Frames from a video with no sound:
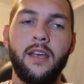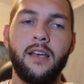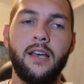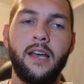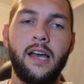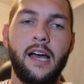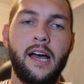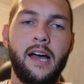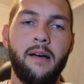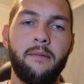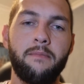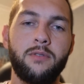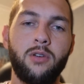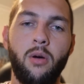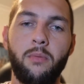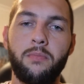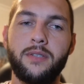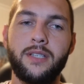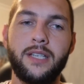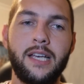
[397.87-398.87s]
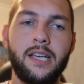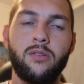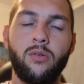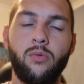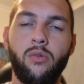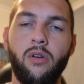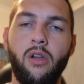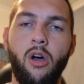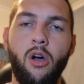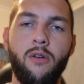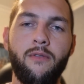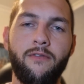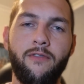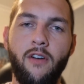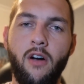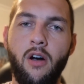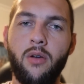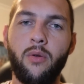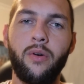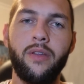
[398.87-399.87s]
top 6 or want a home
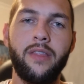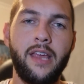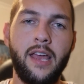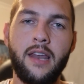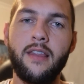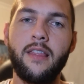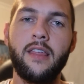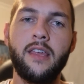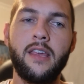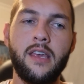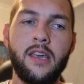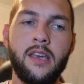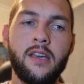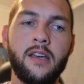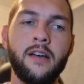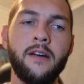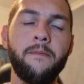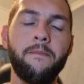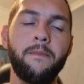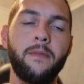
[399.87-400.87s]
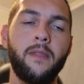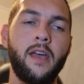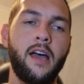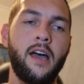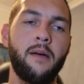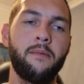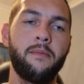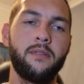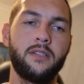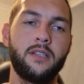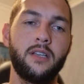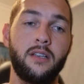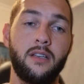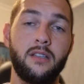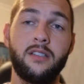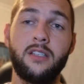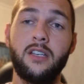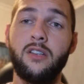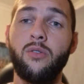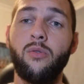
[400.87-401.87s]
final at the end of the year to
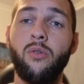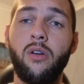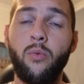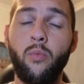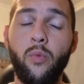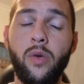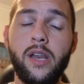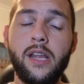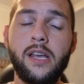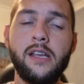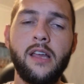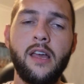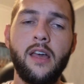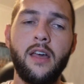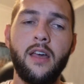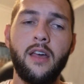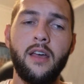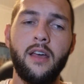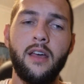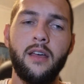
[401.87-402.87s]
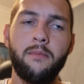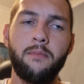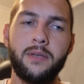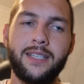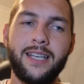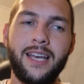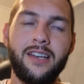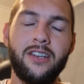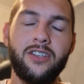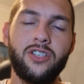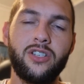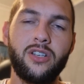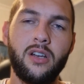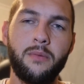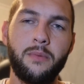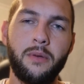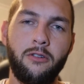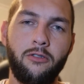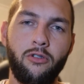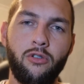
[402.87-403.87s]
continue on and winning, percentage is going to
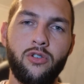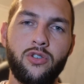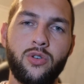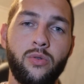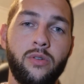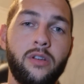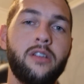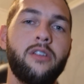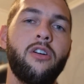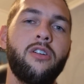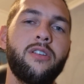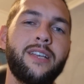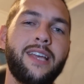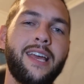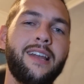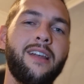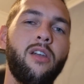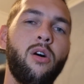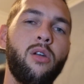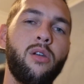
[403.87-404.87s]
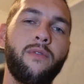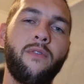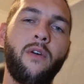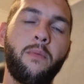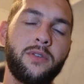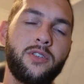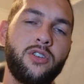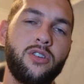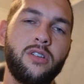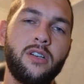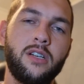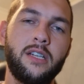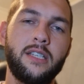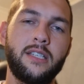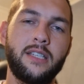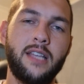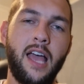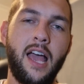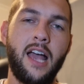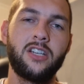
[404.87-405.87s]
be crucial, and you don't get a lot of opportunities
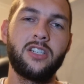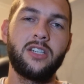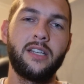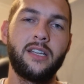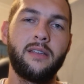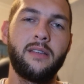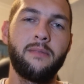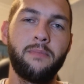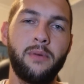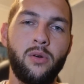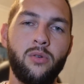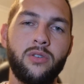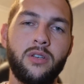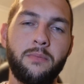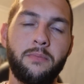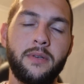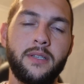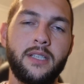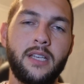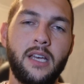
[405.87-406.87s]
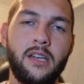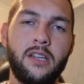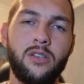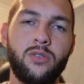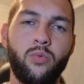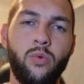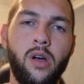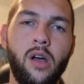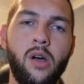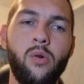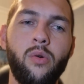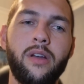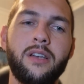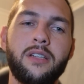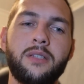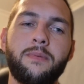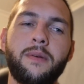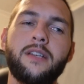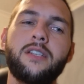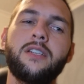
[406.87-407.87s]
to actually build your percentage well, and
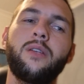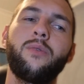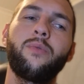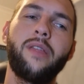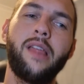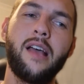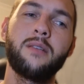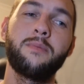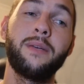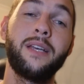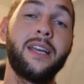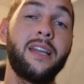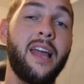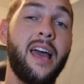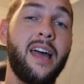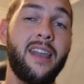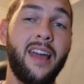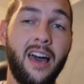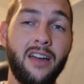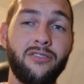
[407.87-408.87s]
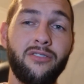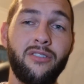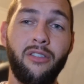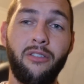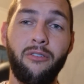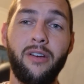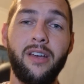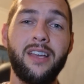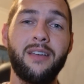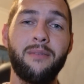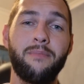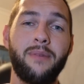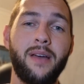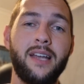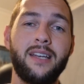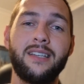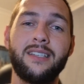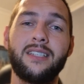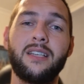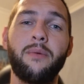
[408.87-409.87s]
especially with ours being at 103
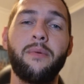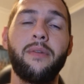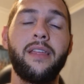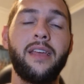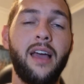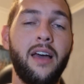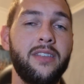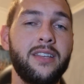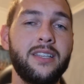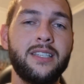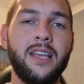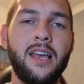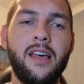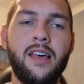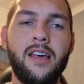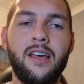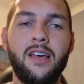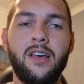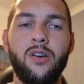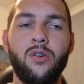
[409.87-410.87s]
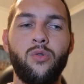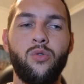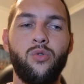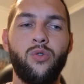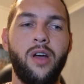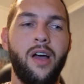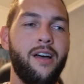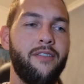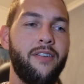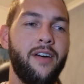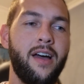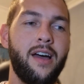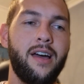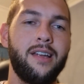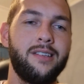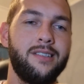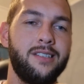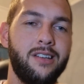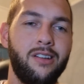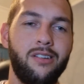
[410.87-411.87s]
compared to some of the others who have
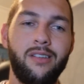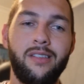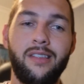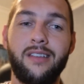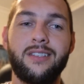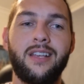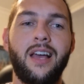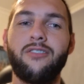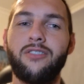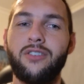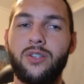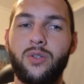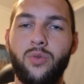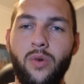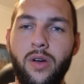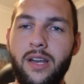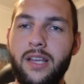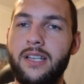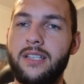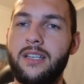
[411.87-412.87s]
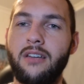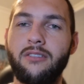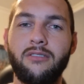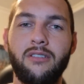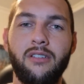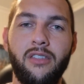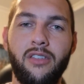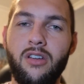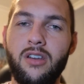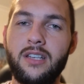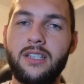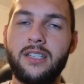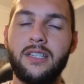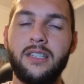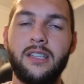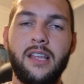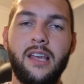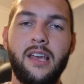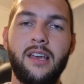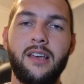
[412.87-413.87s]
had, there's 120s, 130s
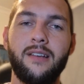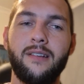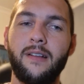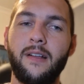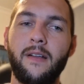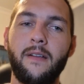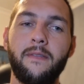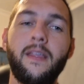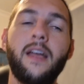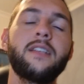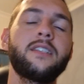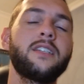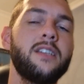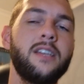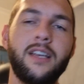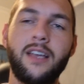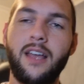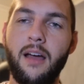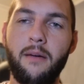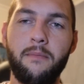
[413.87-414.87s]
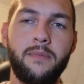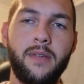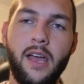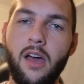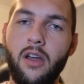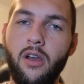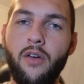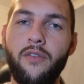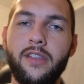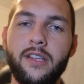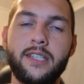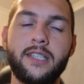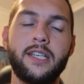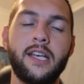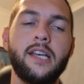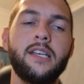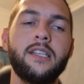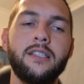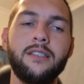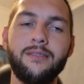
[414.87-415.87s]
in there. That's going to come down over the
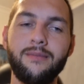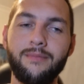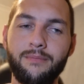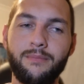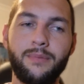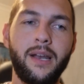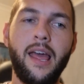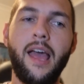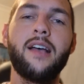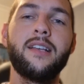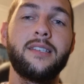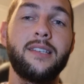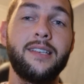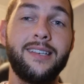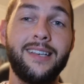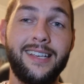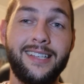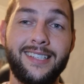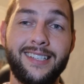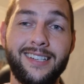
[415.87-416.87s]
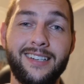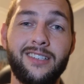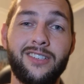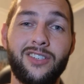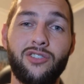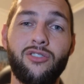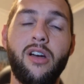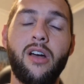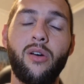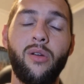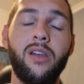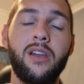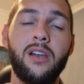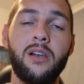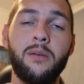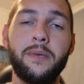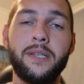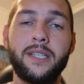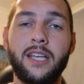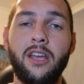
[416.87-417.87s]
season, but ours is going to struggle a
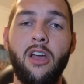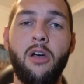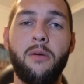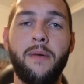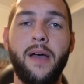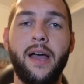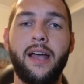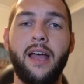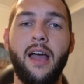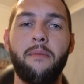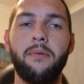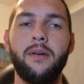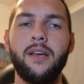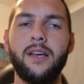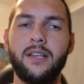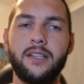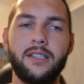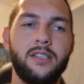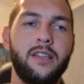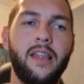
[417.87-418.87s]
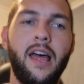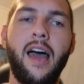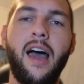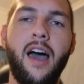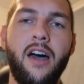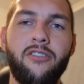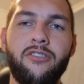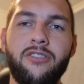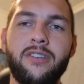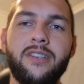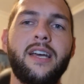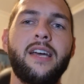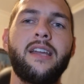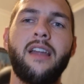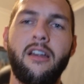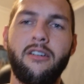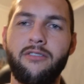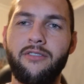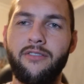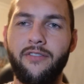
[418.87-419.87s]
little bit to go back up to that 110,
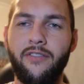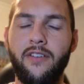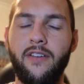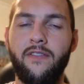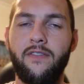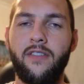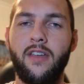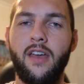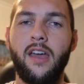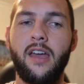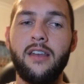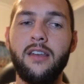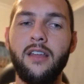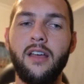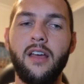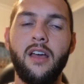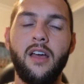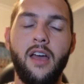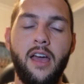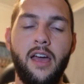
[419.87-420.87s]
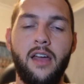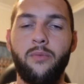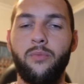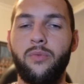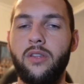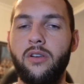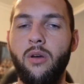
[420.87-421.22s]
115. And with an